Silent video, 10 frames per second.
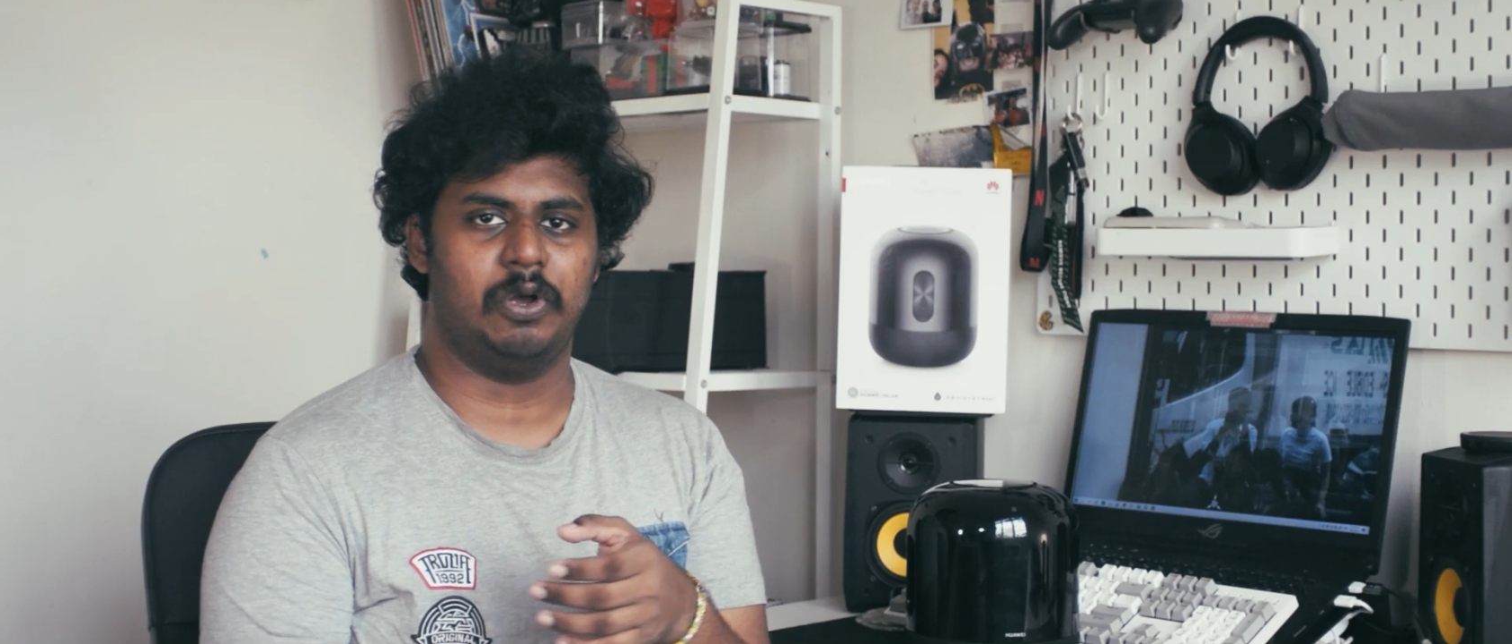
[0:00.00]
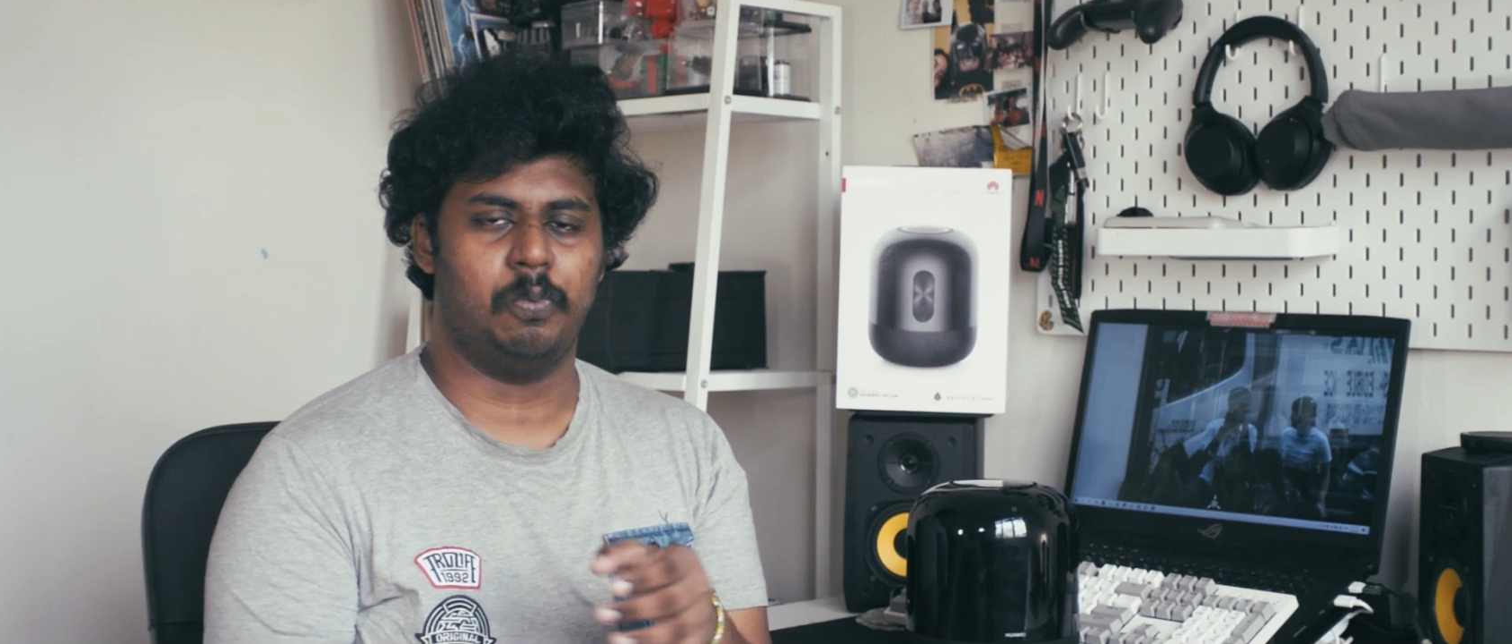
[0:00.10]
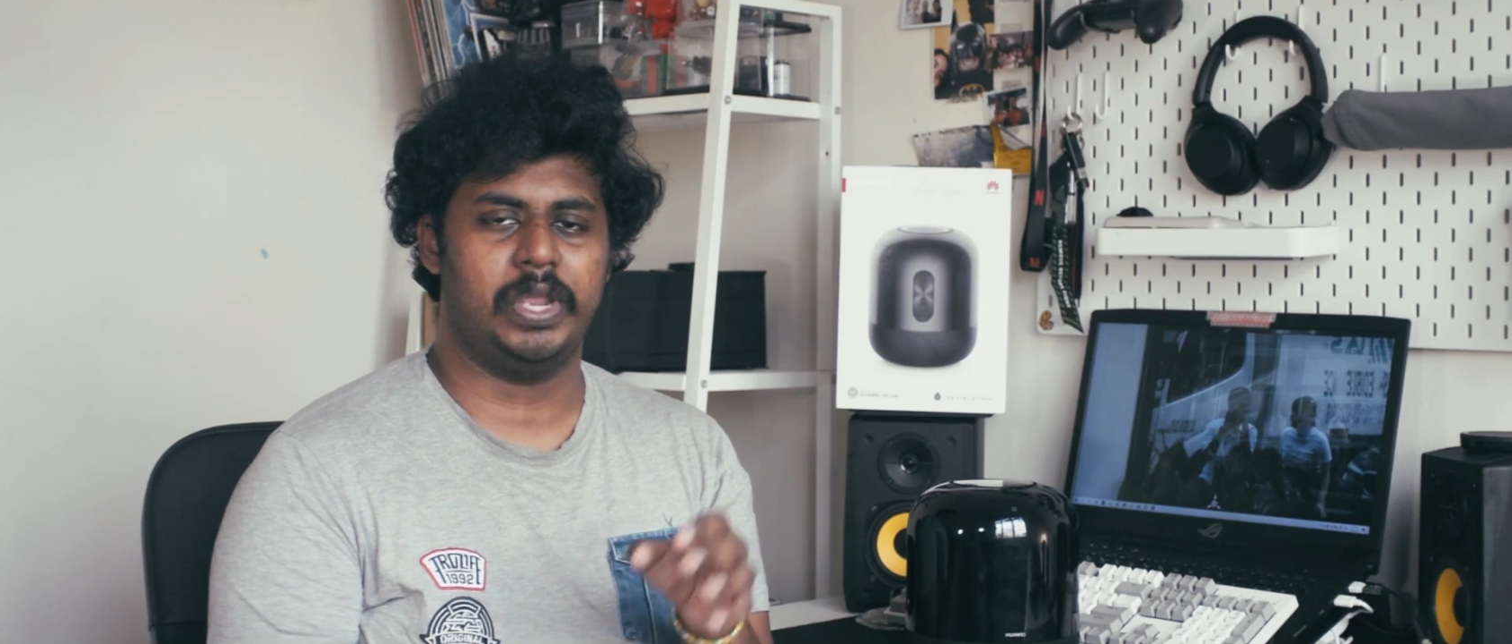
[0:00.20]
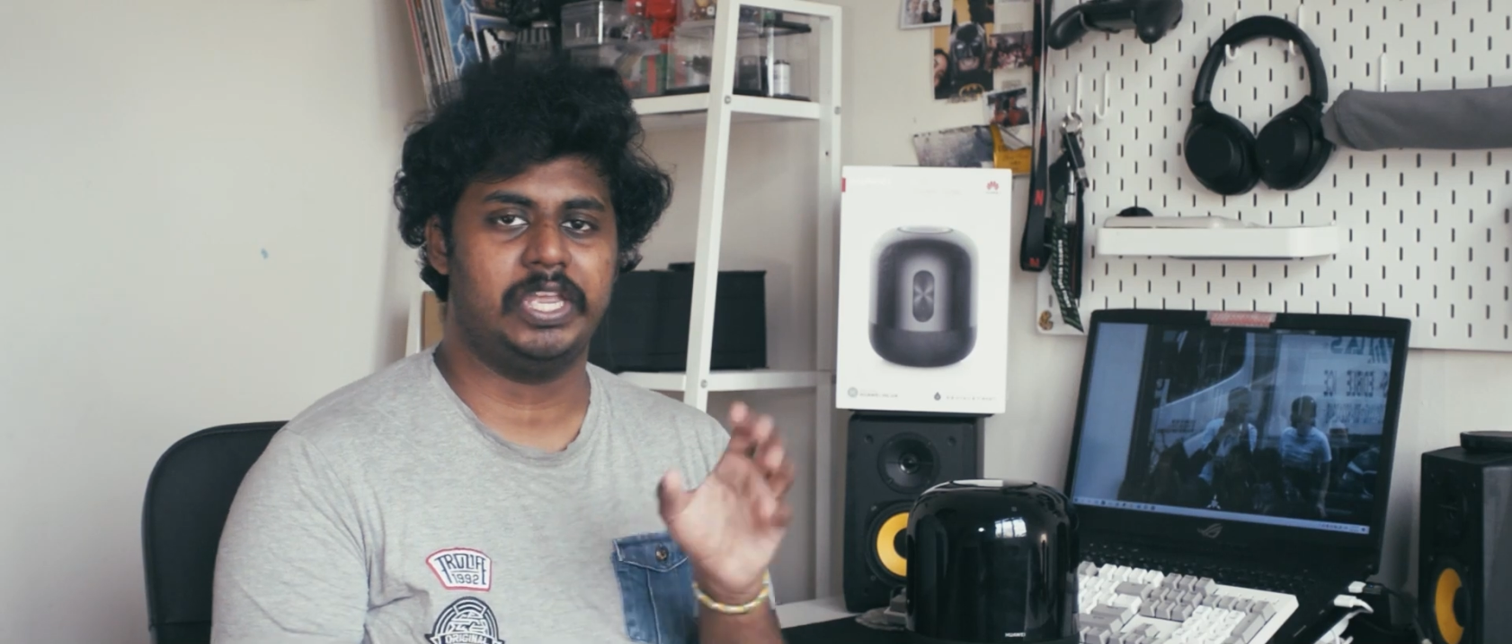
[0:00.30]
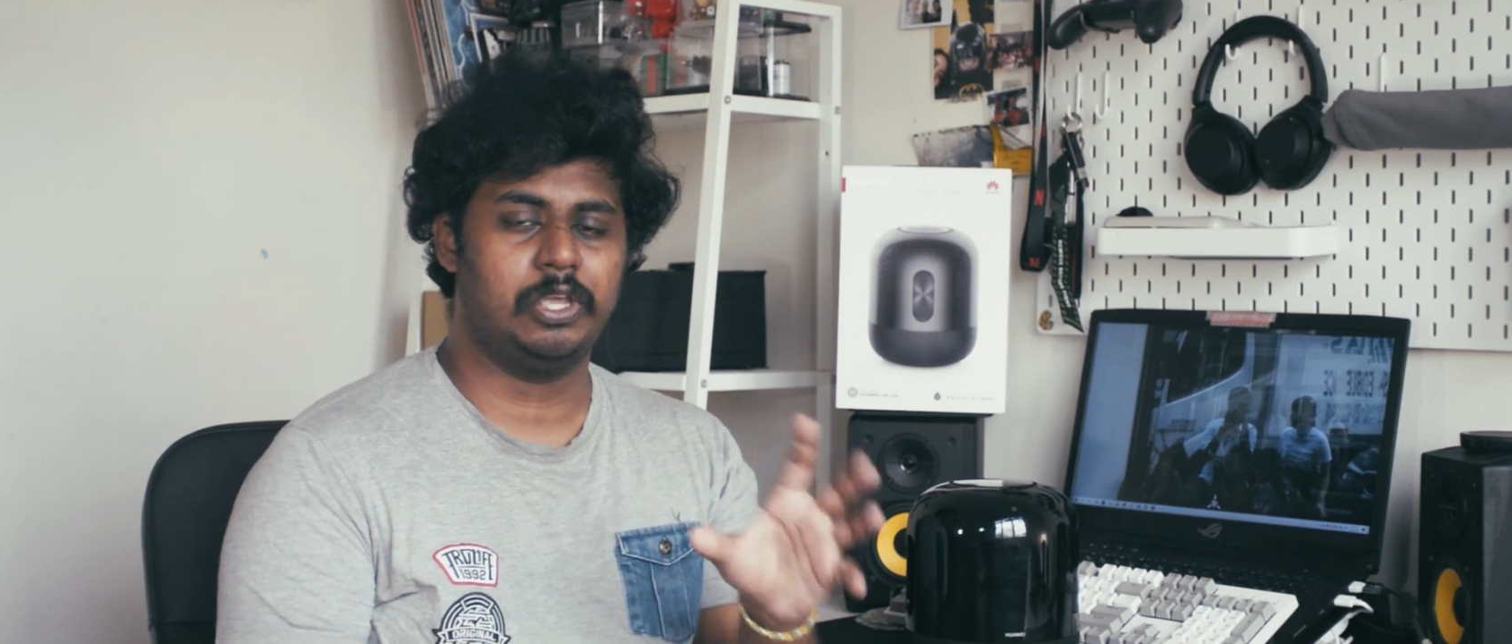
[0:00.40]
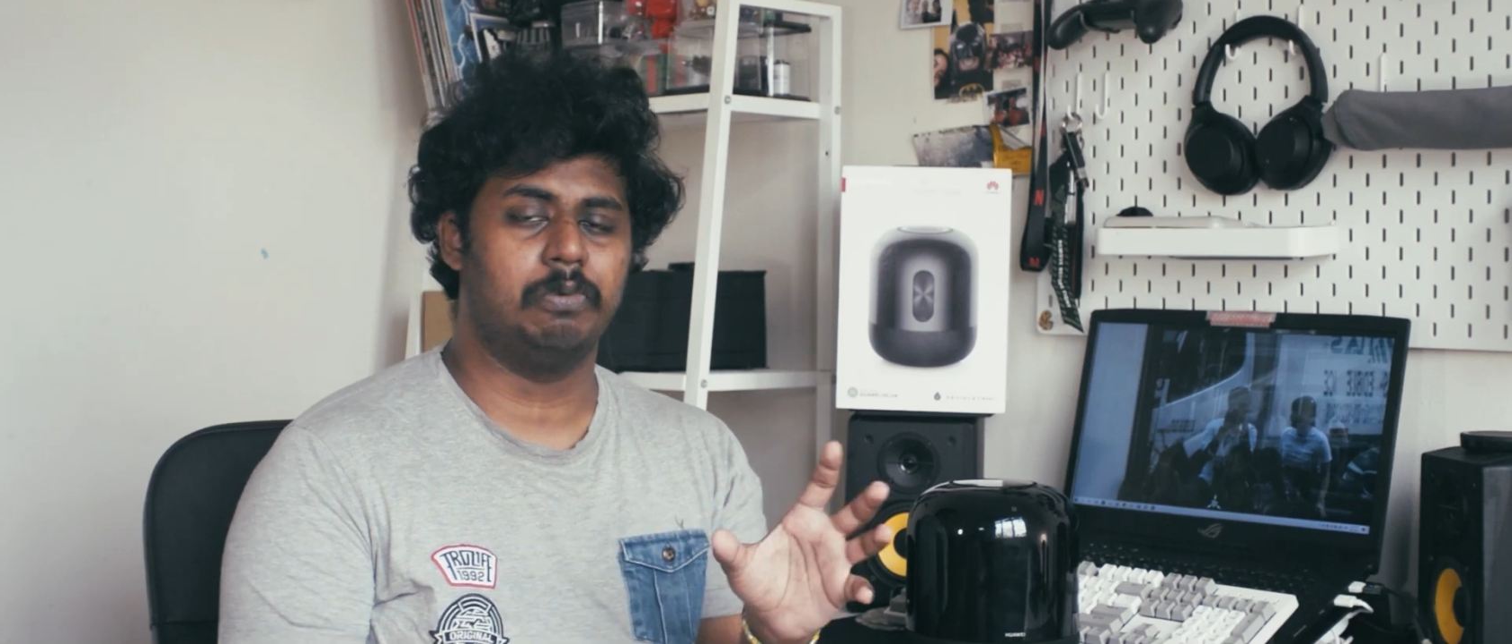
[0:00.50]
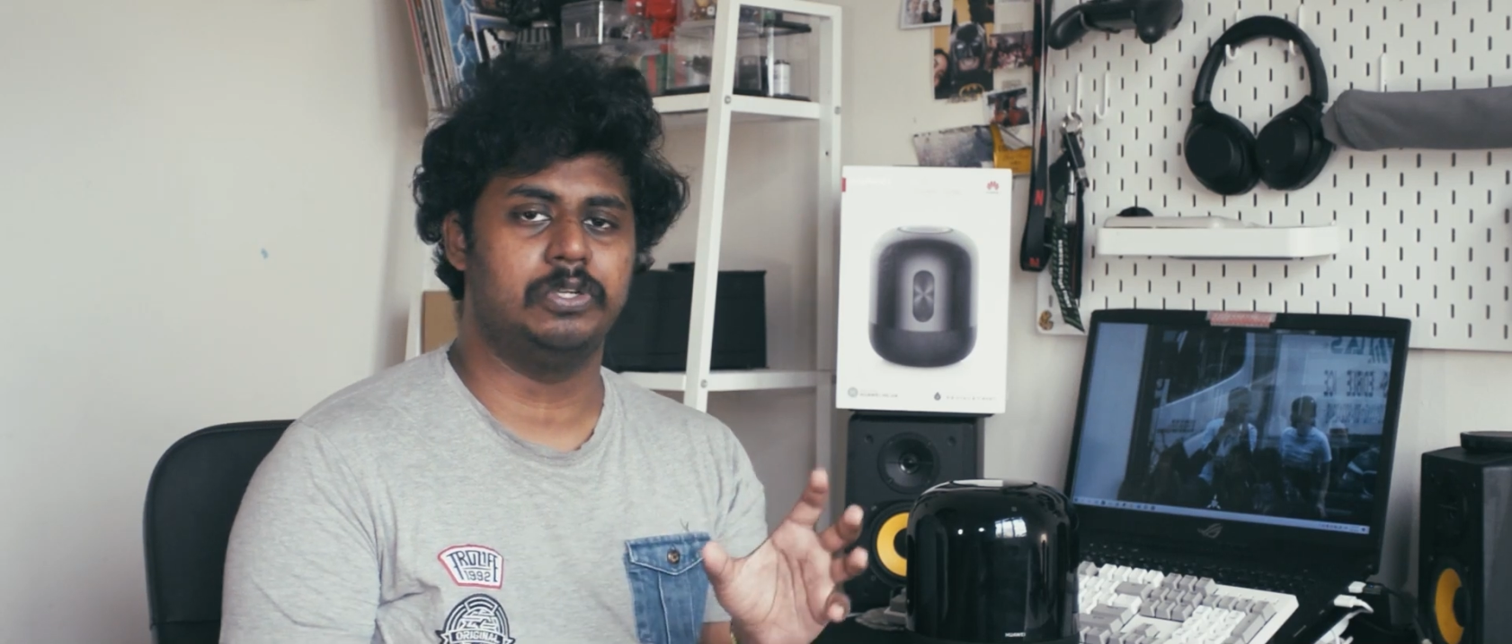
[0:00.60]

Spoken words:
away, you will